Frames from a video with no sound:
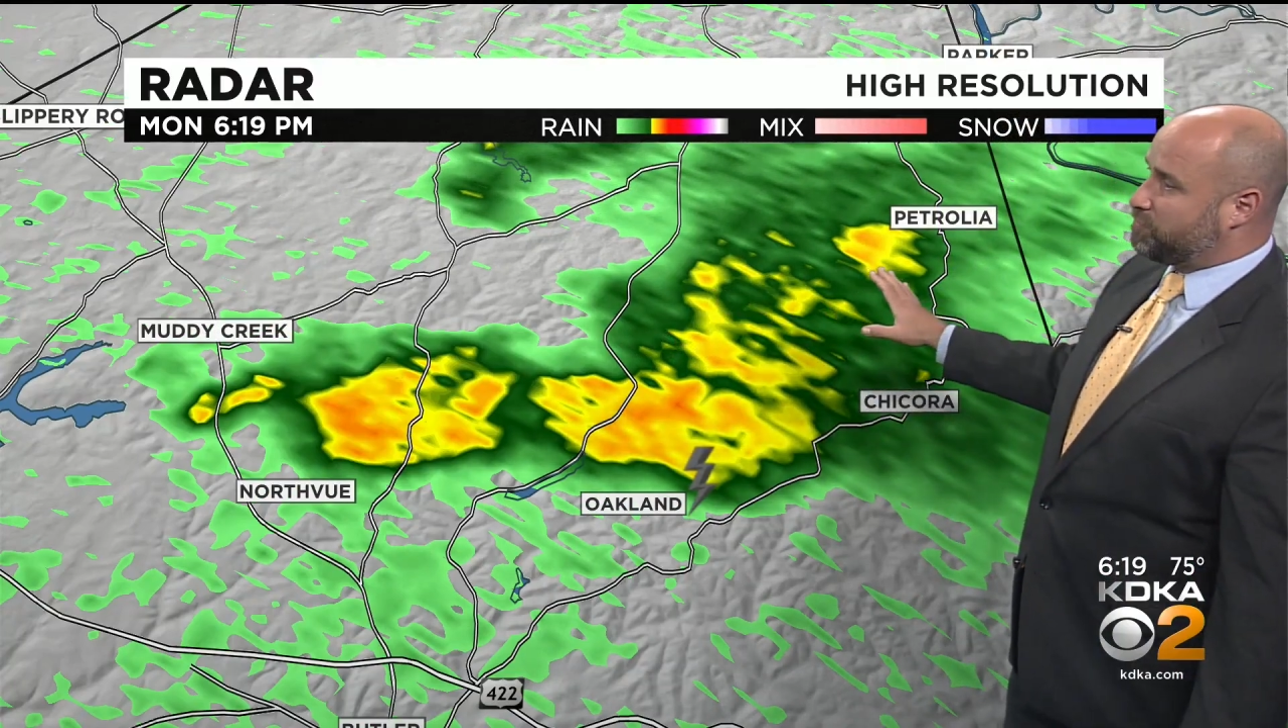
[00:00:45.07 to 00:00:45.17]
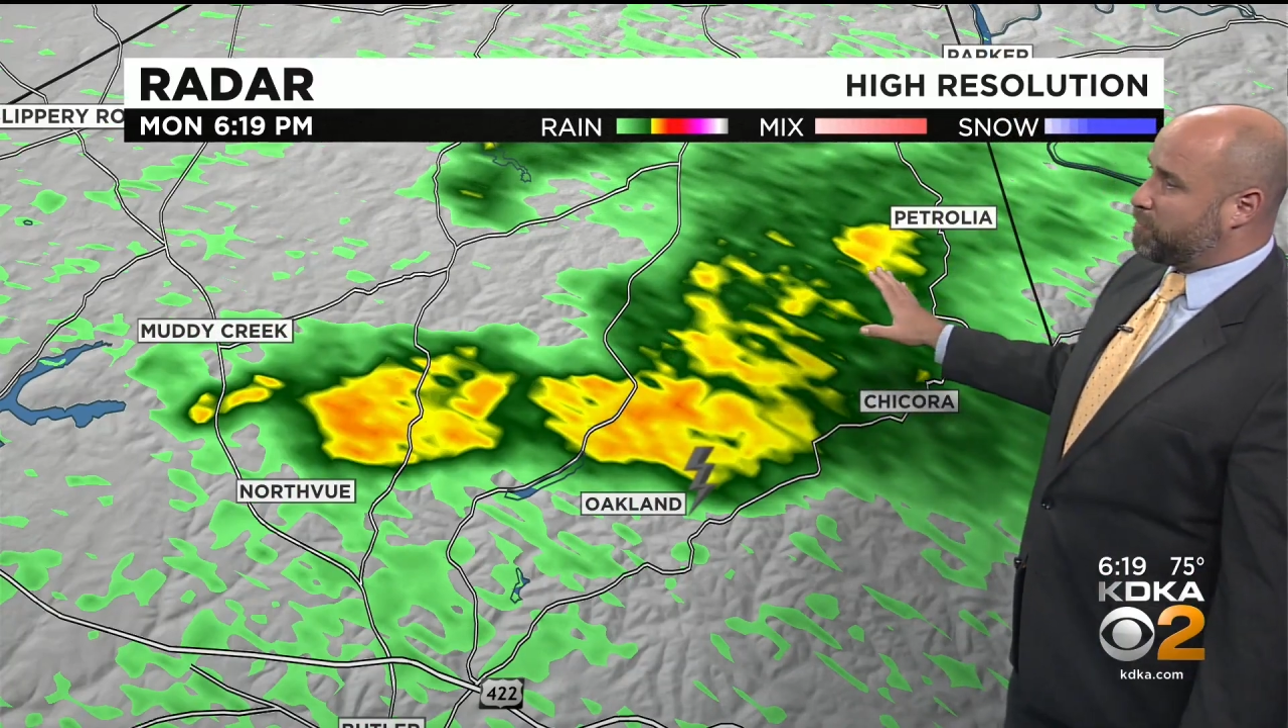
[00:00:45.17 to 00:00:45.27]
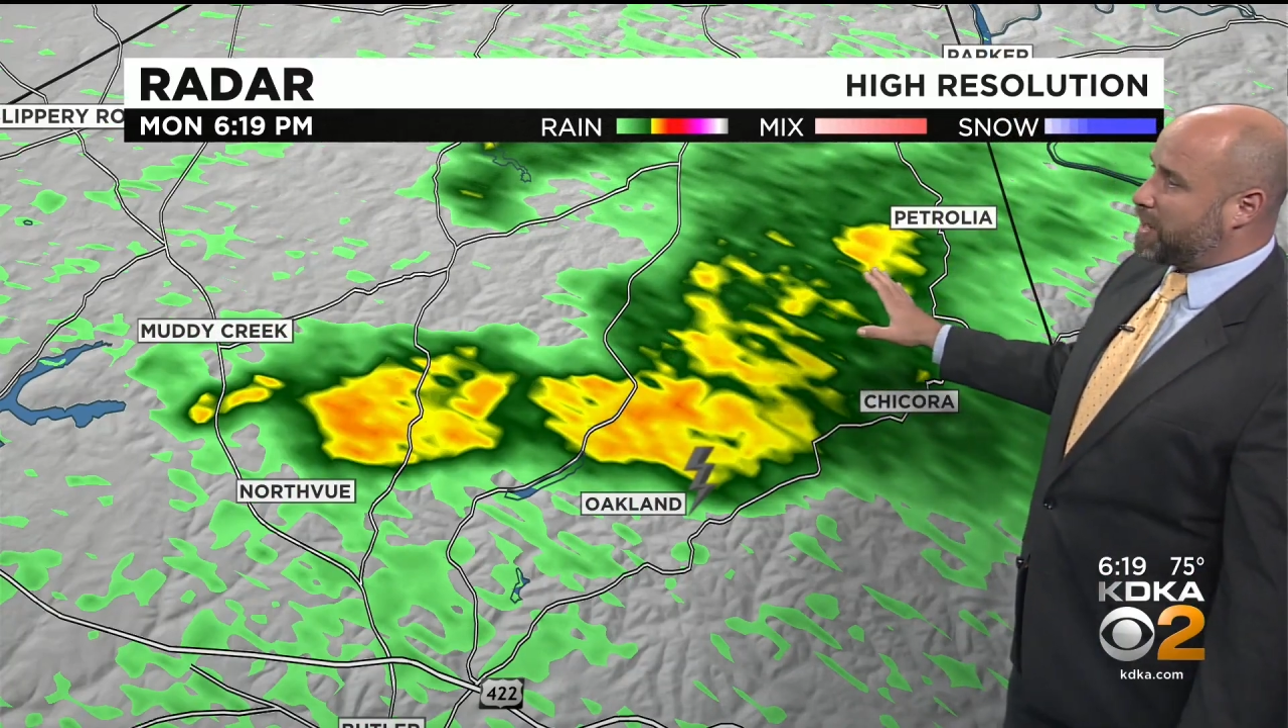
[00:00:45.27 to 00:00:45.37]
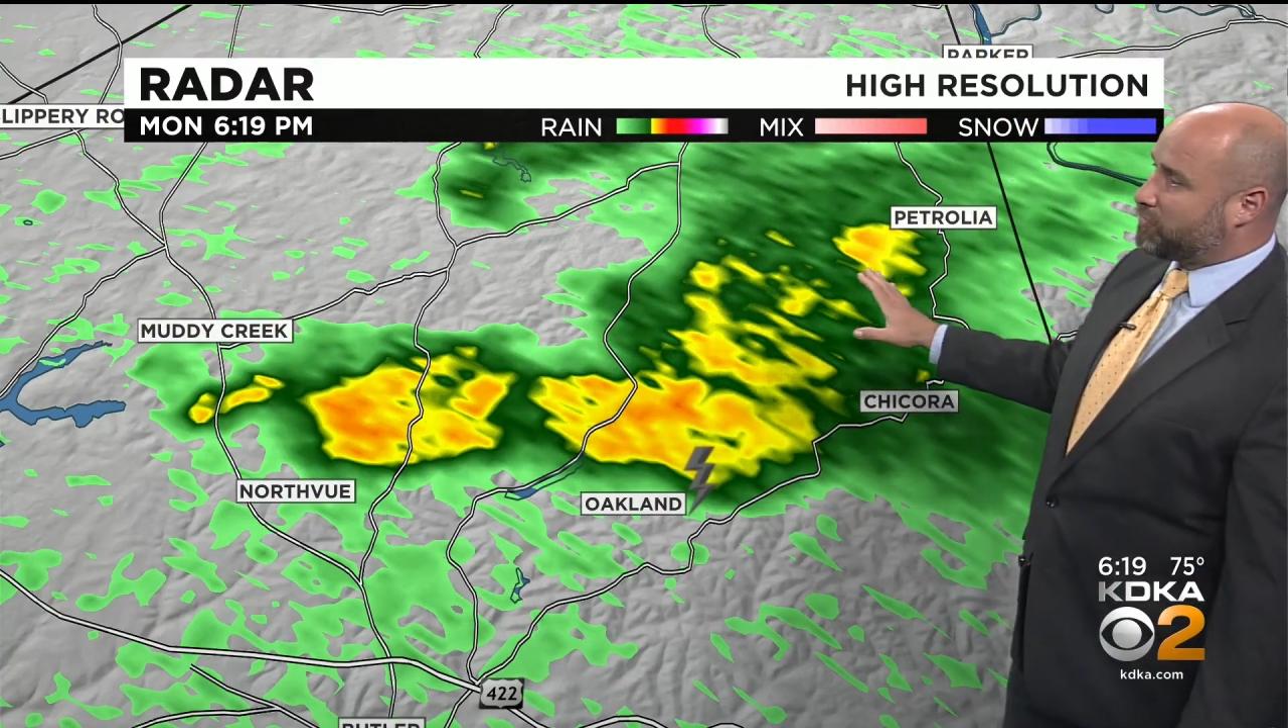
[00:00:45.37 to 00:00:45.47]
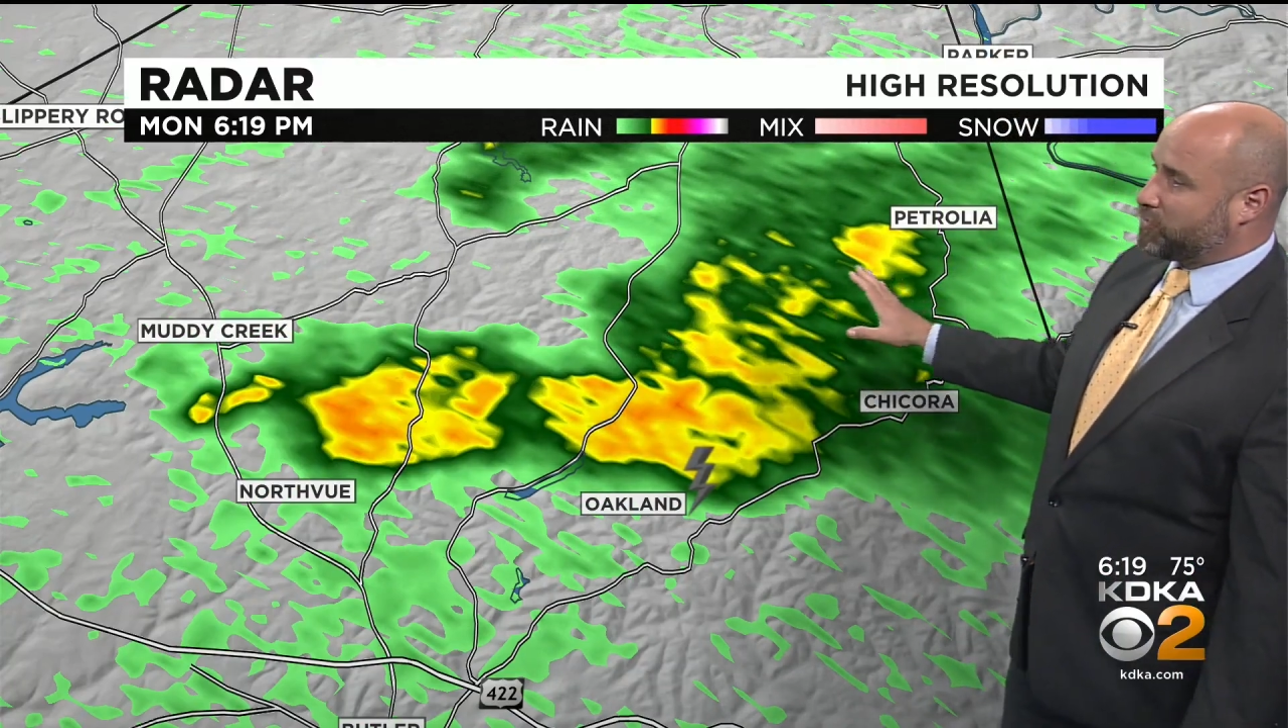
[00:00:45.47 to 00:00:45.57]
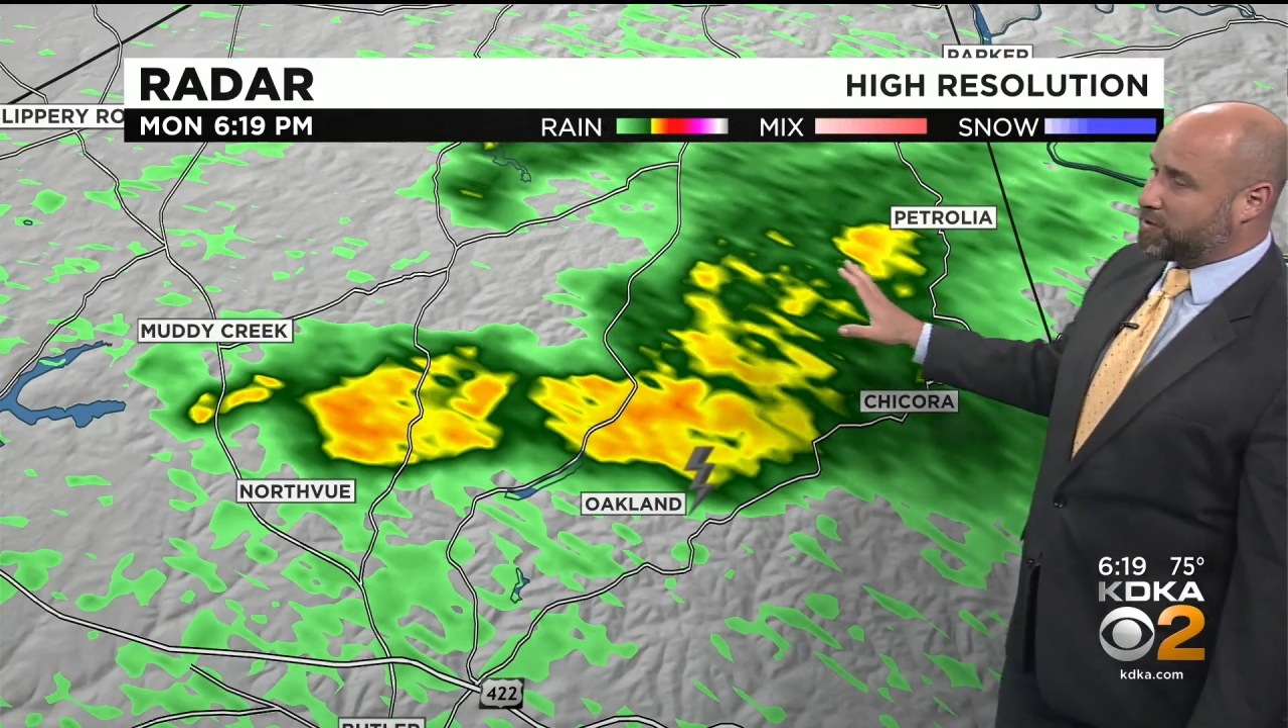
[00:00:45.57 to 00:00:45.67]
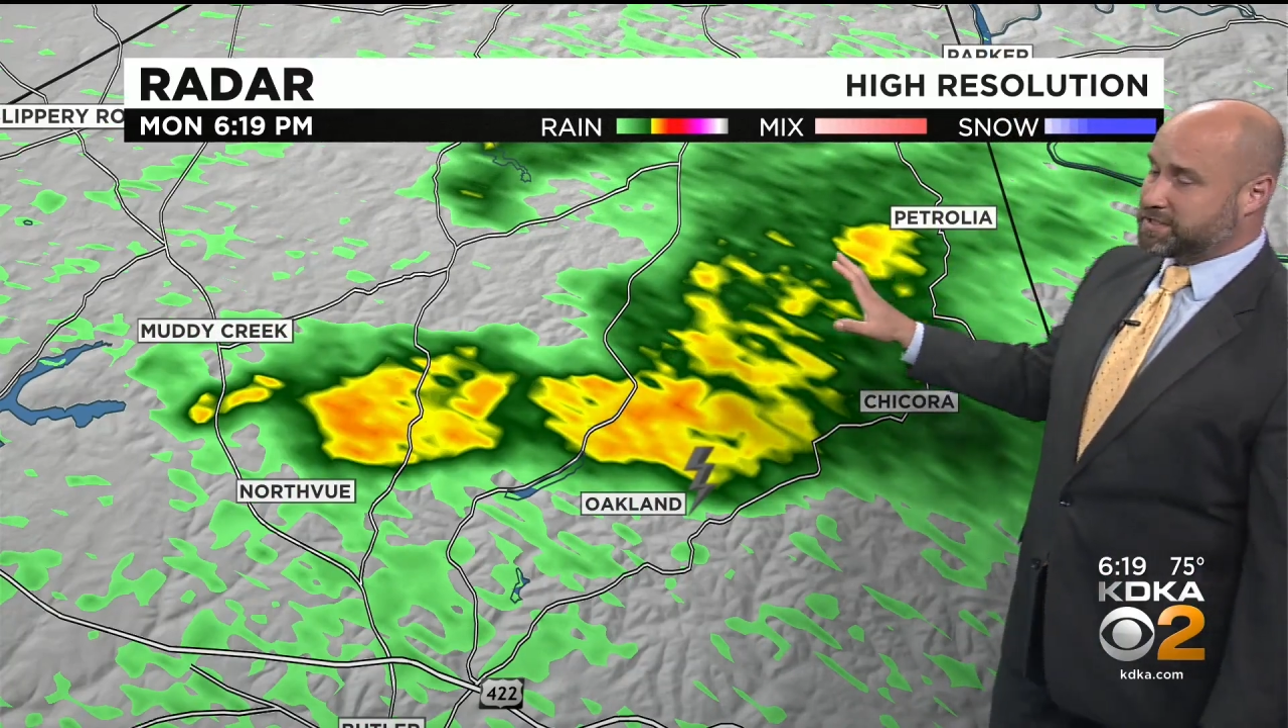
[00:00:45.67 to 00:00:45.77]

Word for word: of Butler.